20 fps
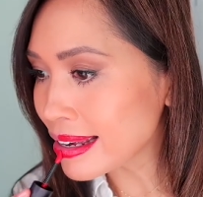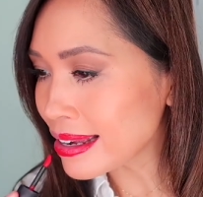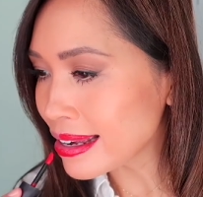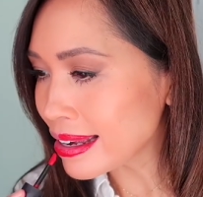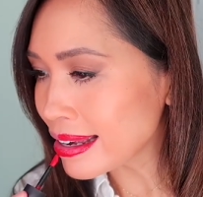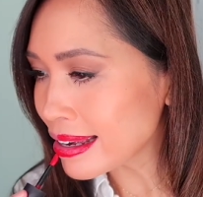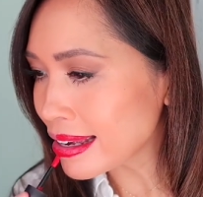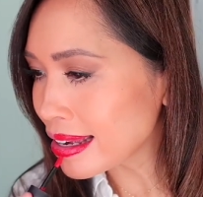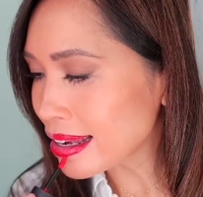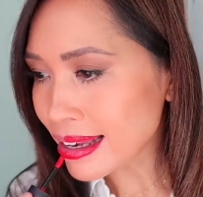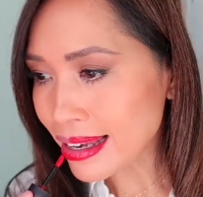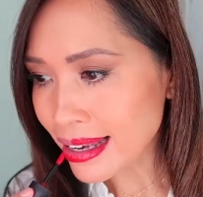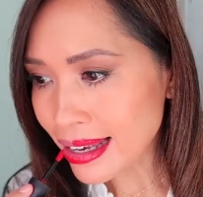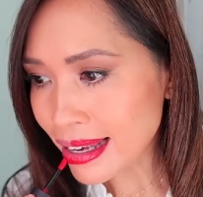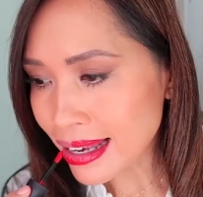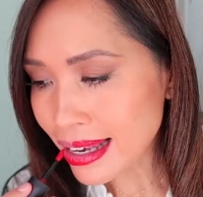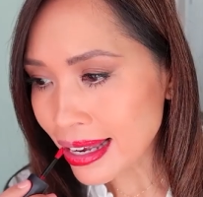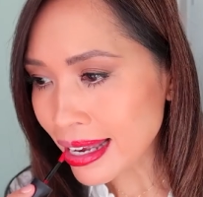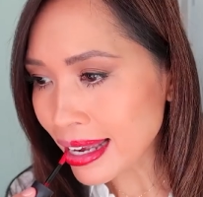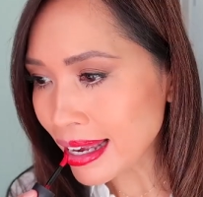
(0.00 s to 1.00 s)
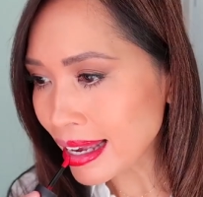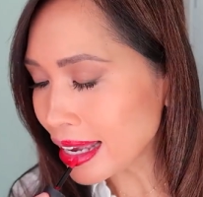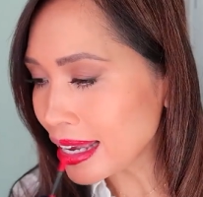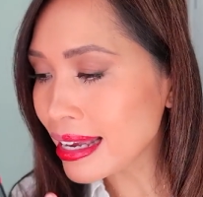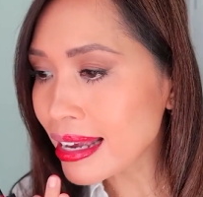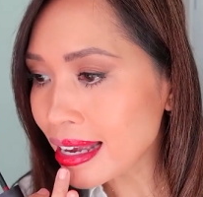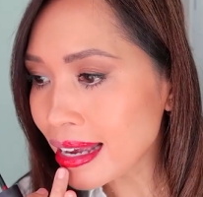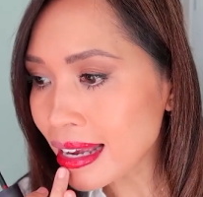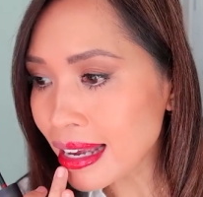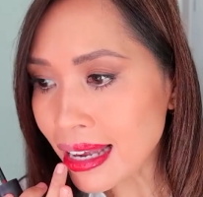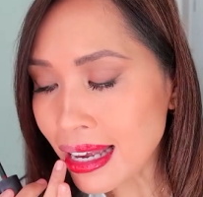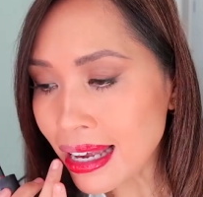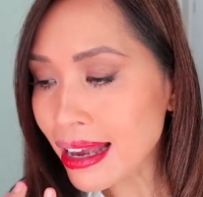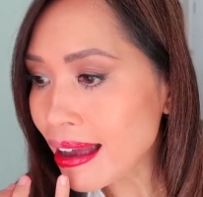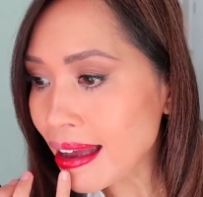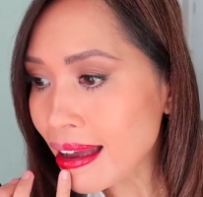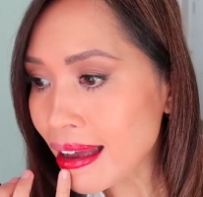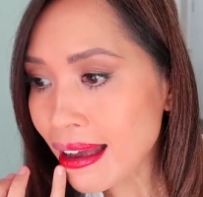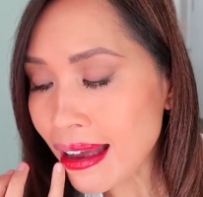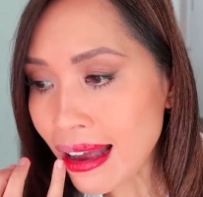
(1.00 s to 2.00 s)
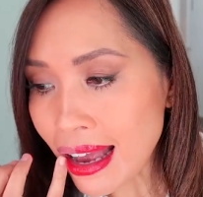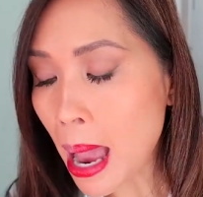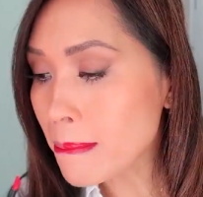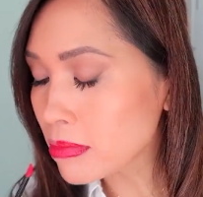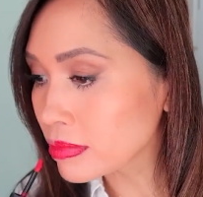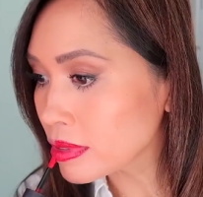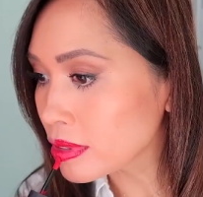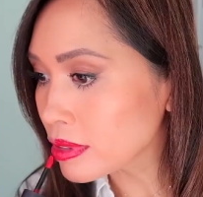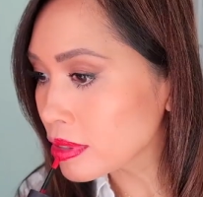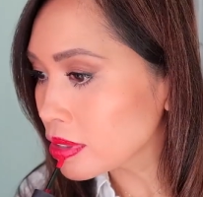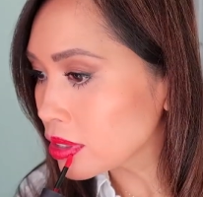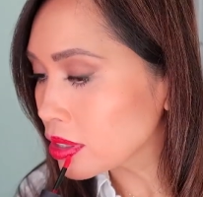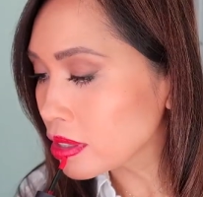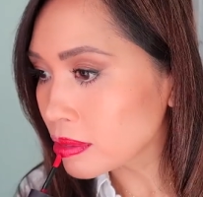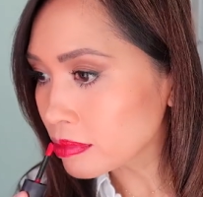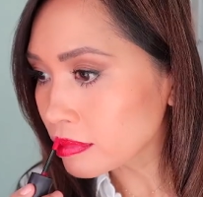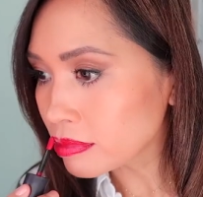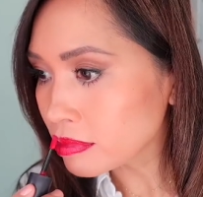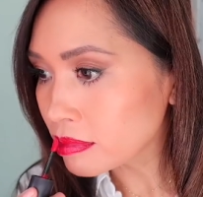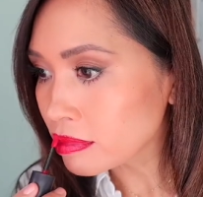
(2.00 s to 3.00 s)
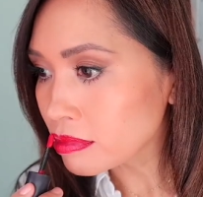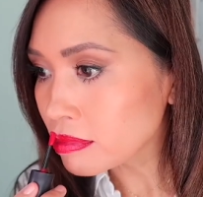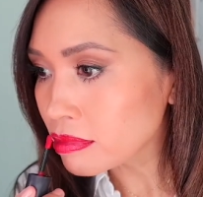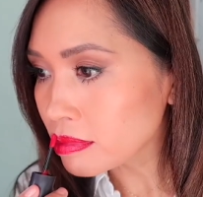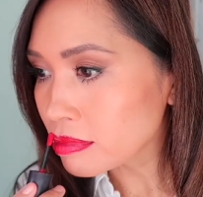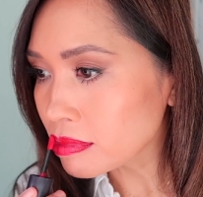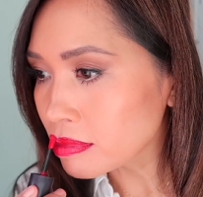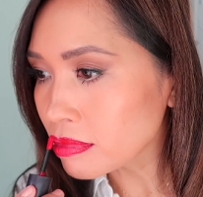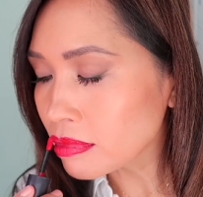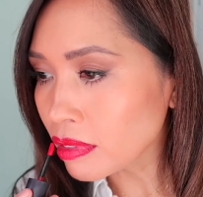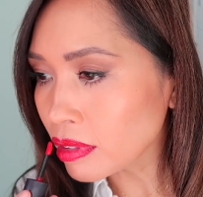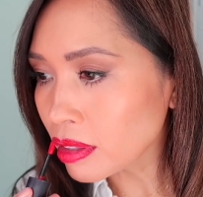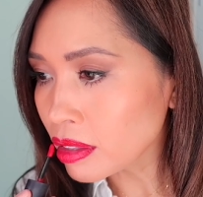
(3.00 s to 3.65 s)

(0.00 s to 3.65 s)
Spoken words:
(silence)